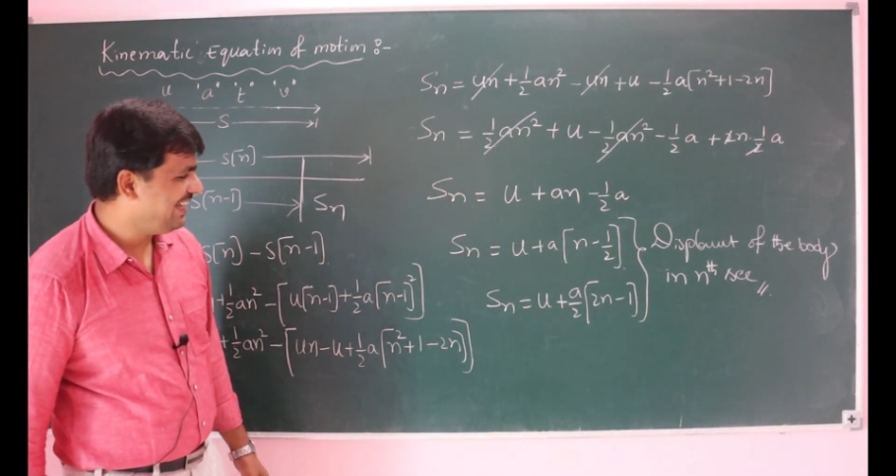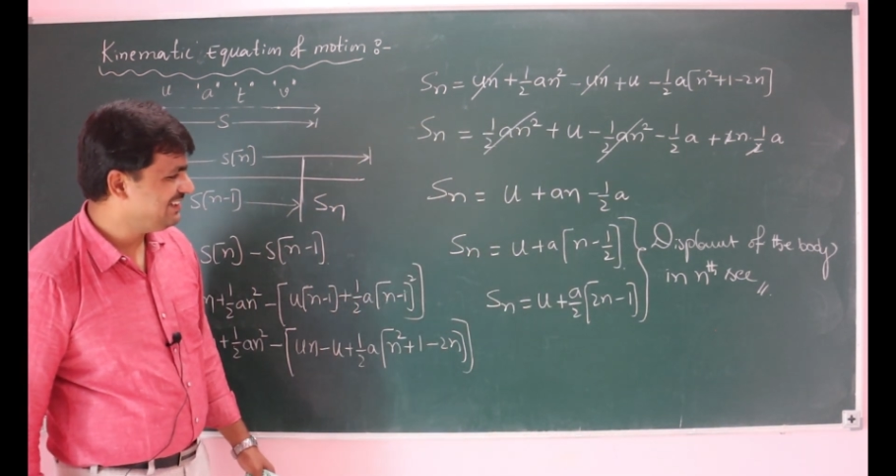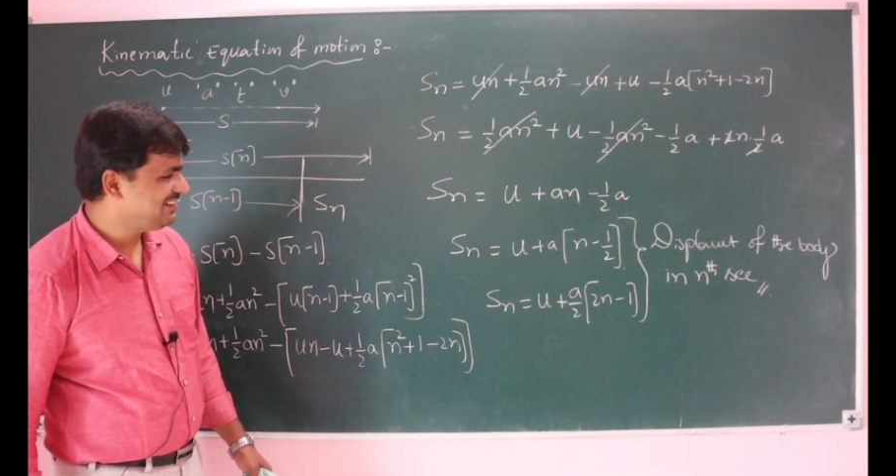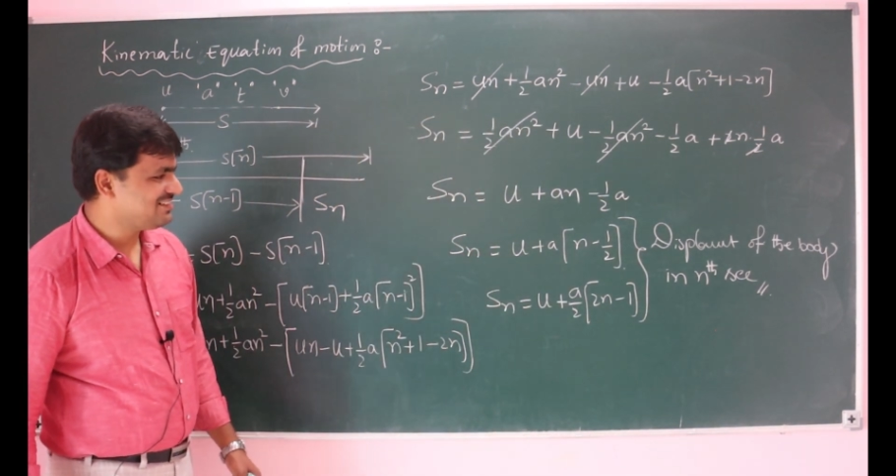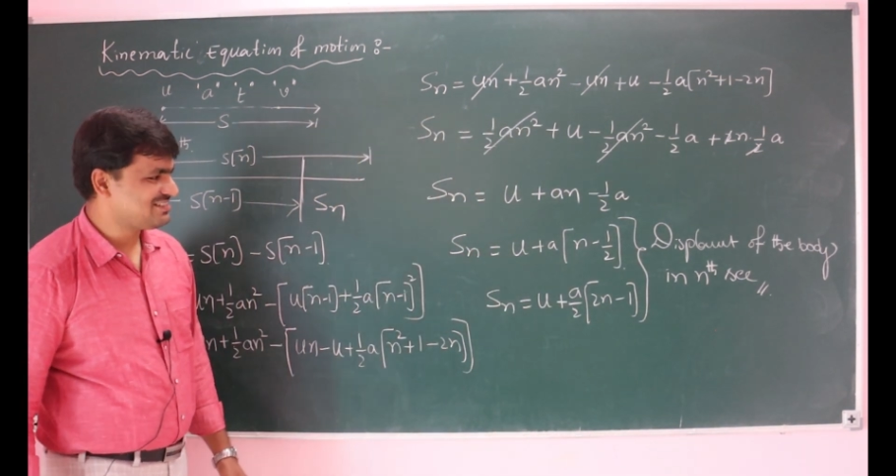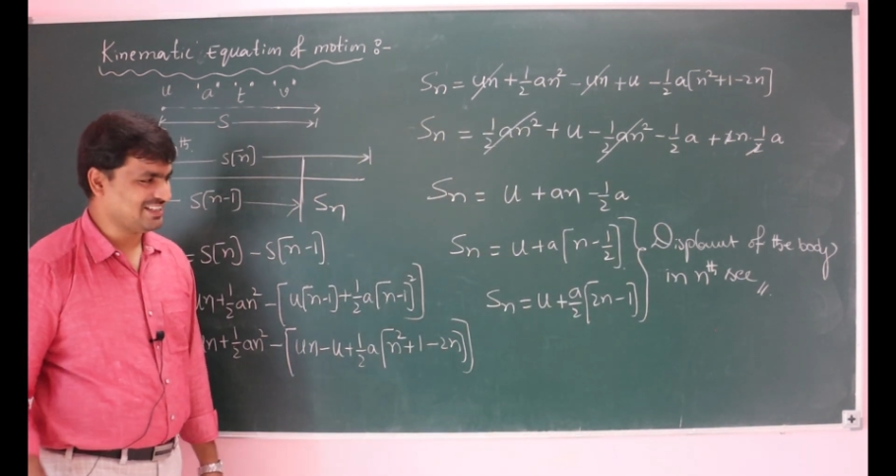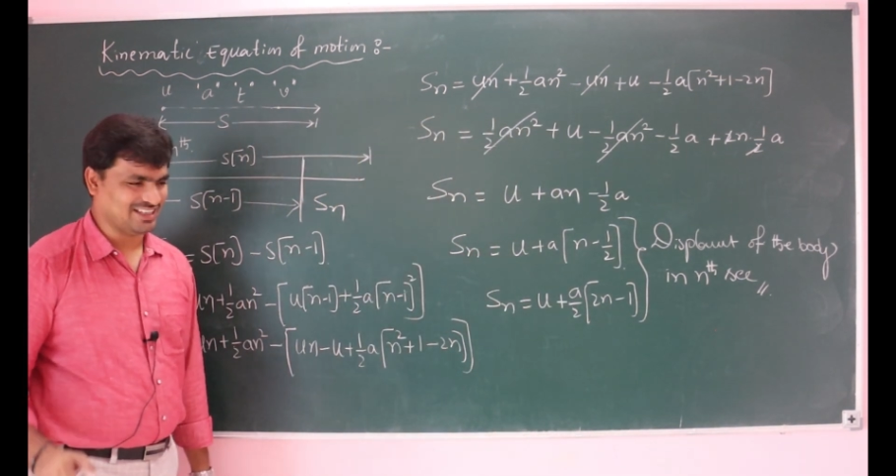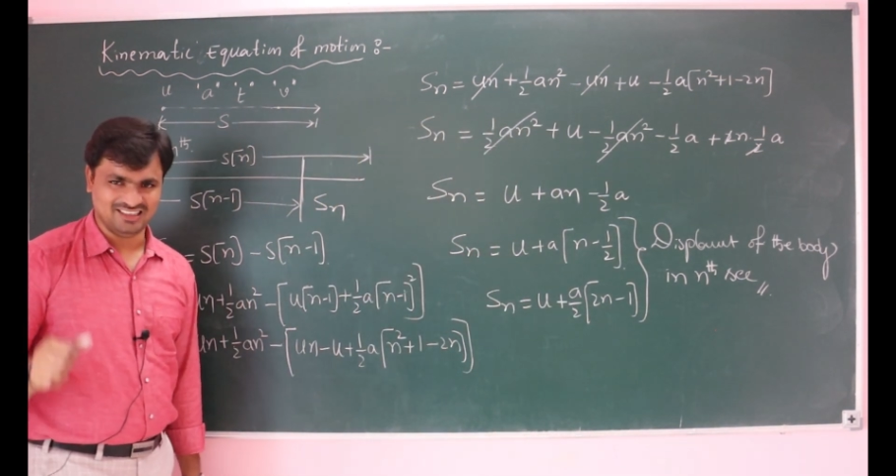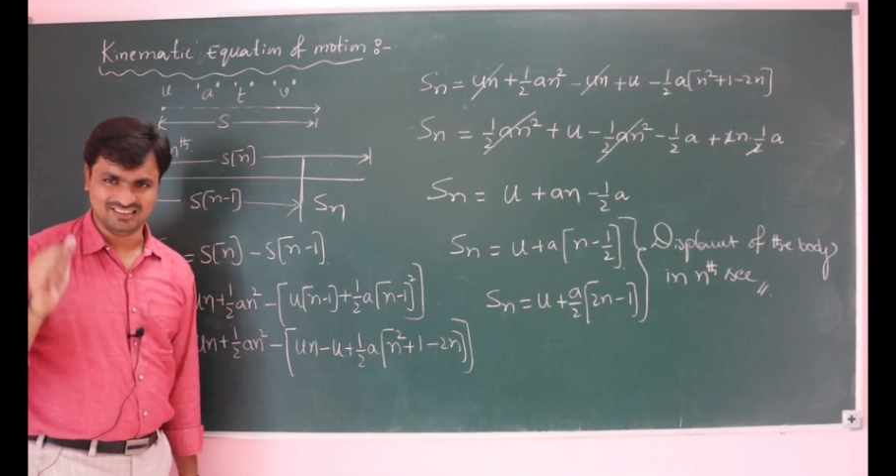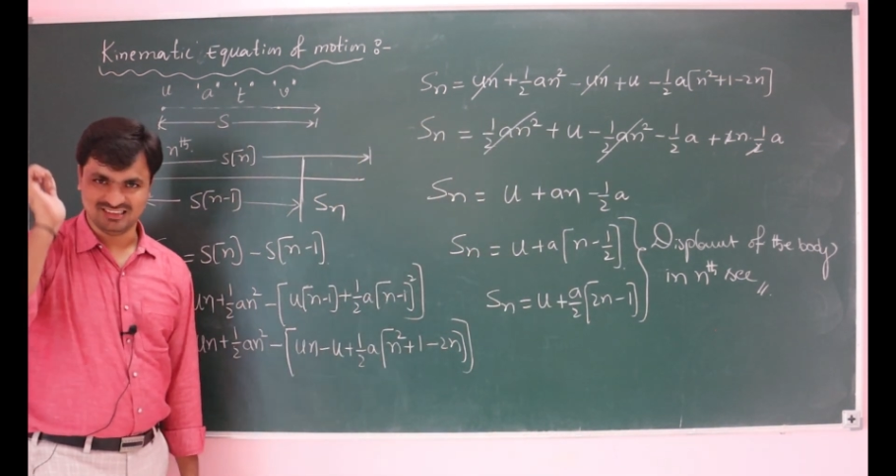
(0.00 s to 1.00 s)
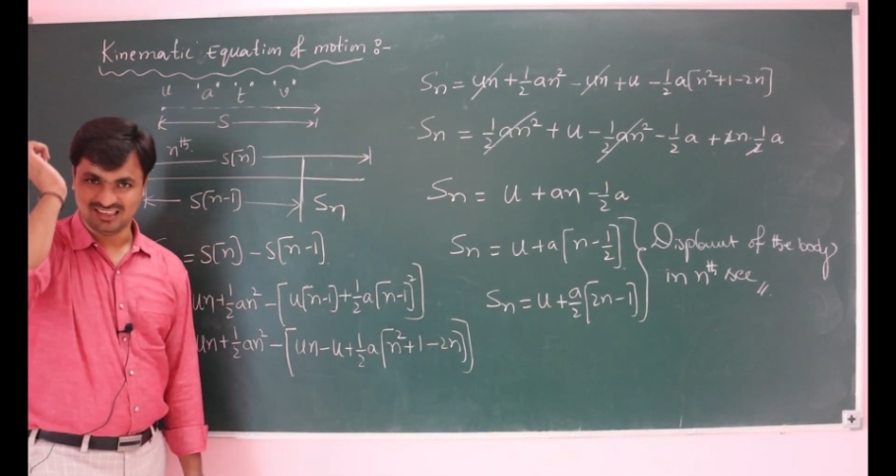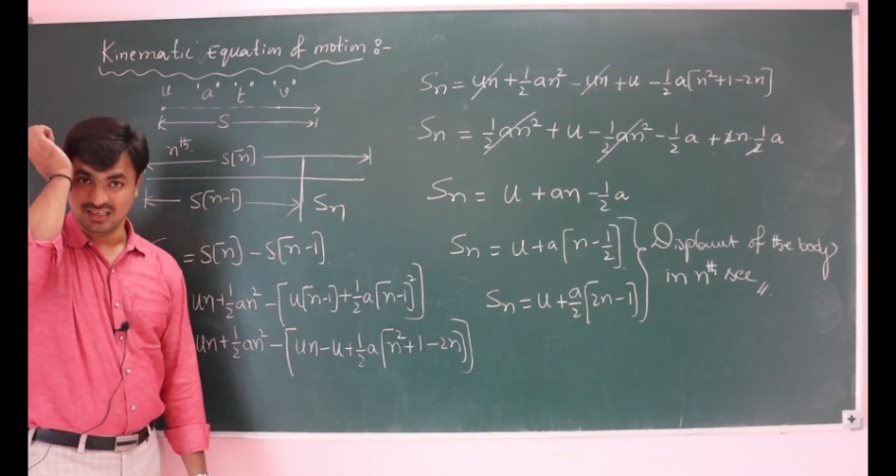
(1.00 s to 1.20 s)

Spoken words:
nth second.